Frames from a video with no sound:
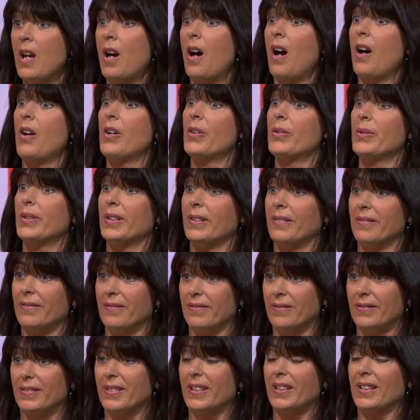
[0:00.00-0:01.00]
for oh,
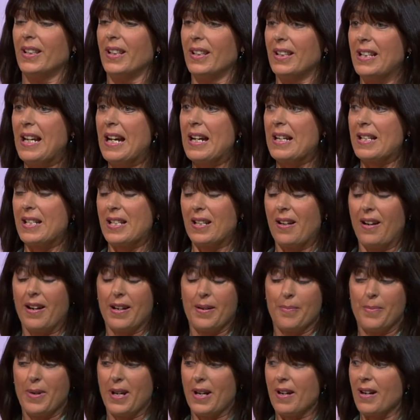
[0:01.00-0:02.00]
instance? Yes, I,
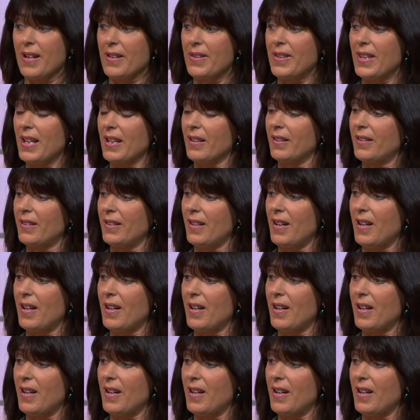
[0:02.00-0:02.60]
and I think,